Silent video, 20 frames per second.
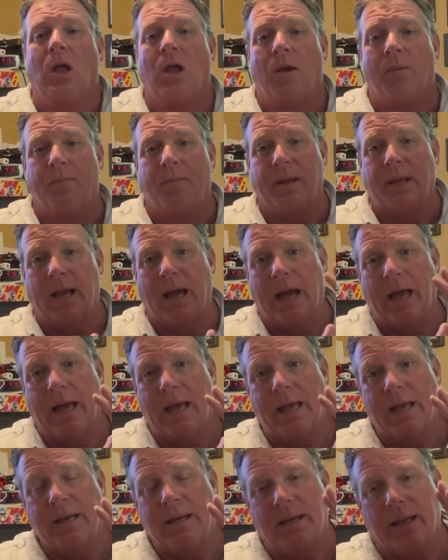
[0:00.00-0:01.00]

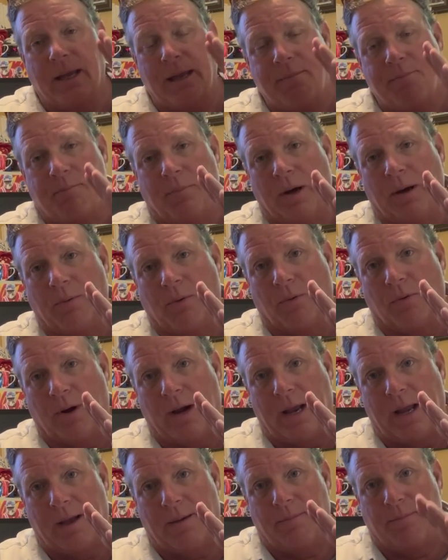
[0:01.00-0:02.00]
behind a bubble
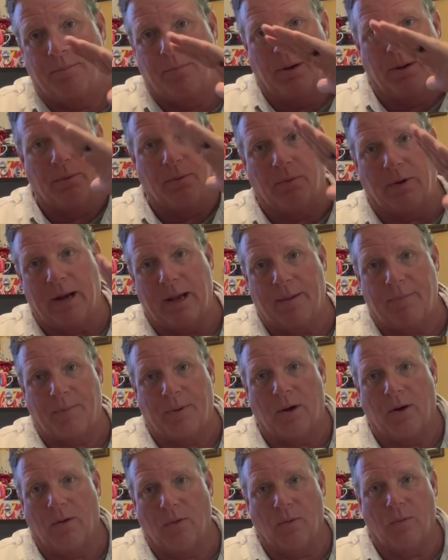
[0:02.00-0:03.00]
wrap
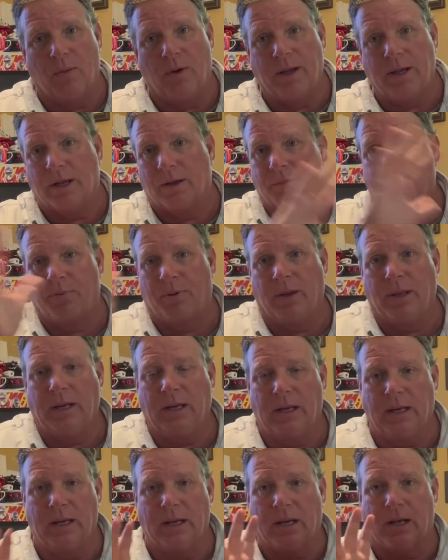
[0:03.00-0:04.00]
all the way,
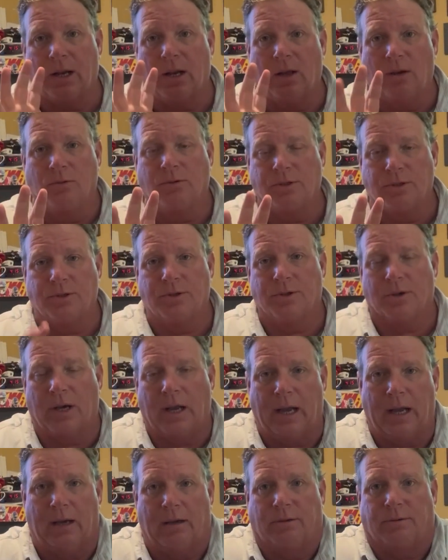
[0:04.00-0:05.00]
completely encloses your
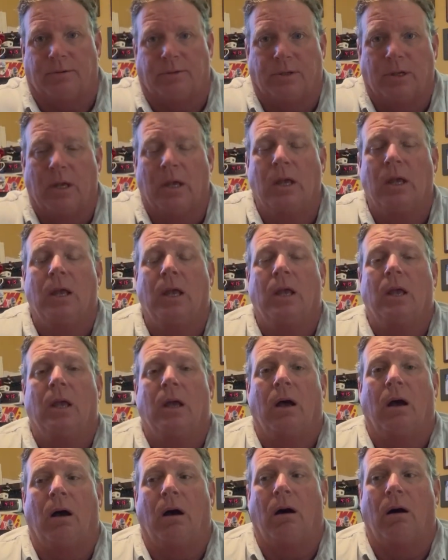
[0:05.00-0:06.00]
house,
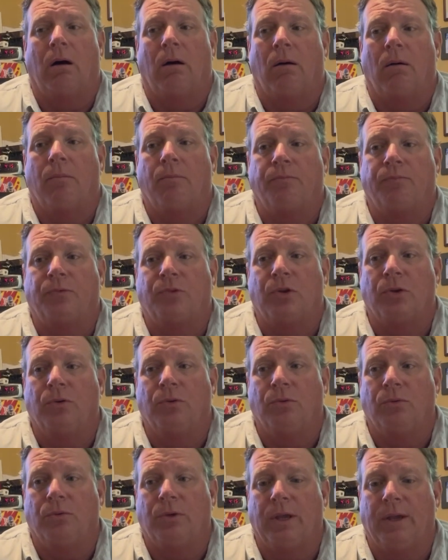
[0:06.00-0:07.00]

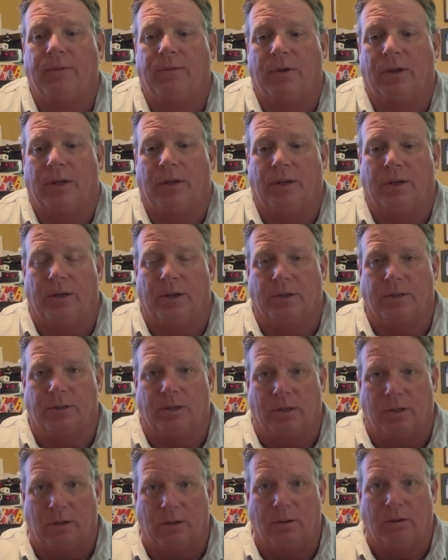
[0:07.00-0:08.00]
to give it
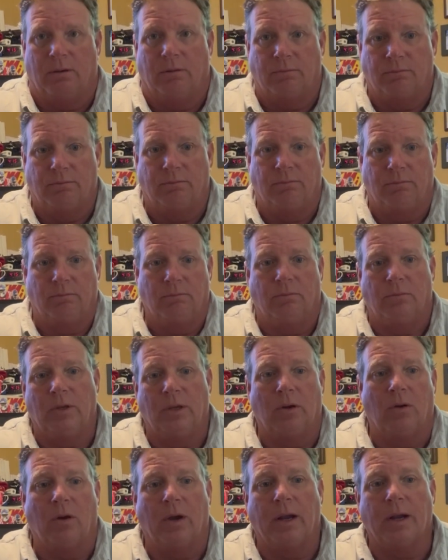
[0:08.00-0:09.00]

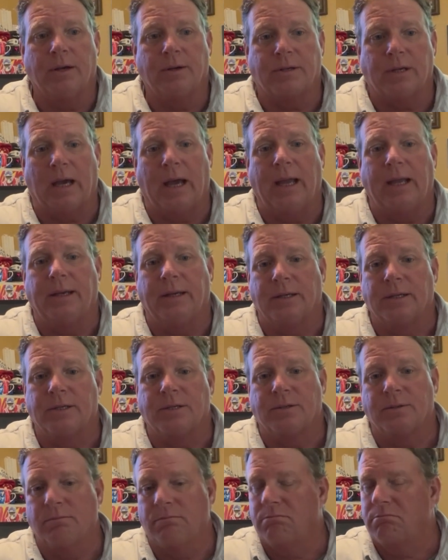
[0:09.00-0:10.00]
air
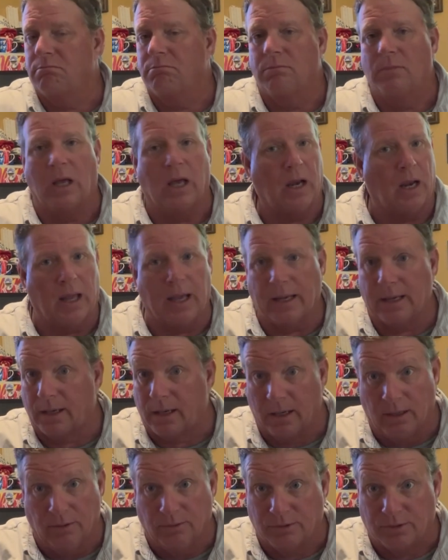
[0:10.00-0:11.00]
tightness. Not like
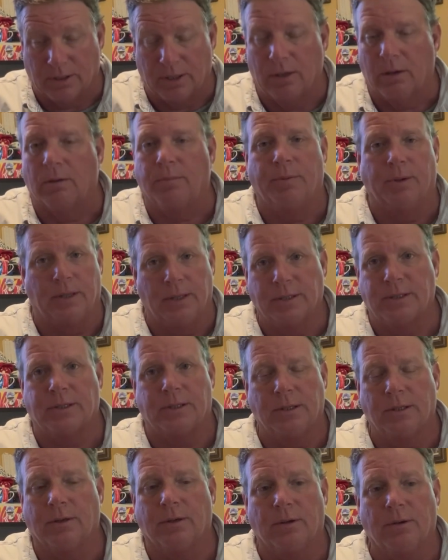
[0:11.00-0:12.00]
closed cell, but it's
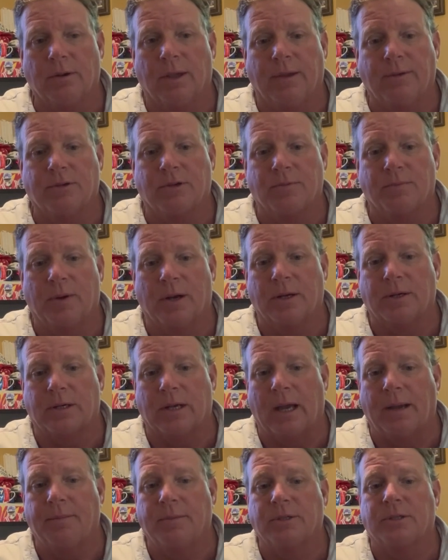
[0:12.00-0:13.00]
still going to give you some air
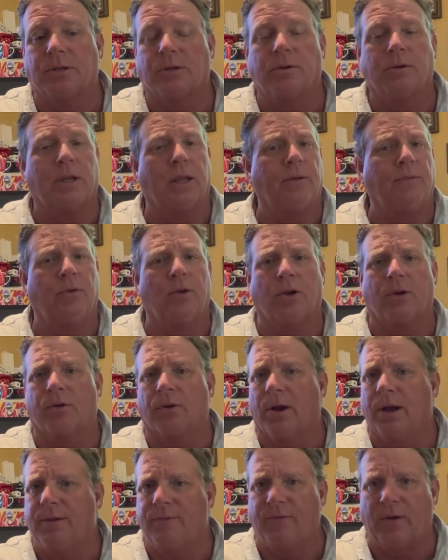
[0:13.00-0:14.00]
tightness. It's going to give you a
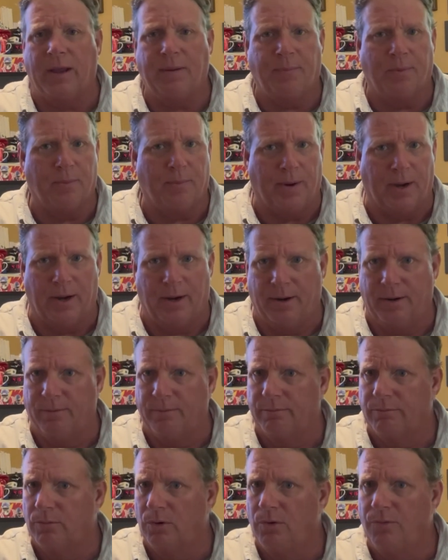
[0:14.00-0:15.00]
great vapor barrier,
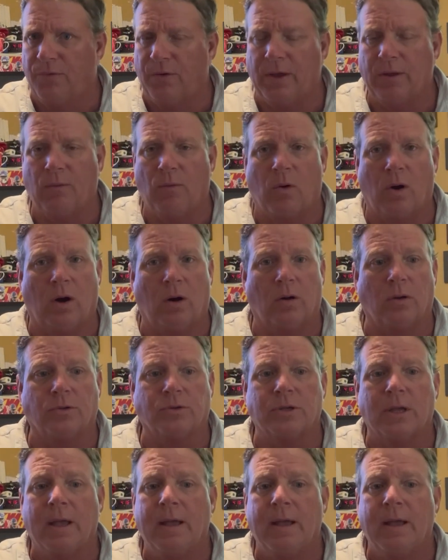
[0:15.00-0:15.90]
roof and walls.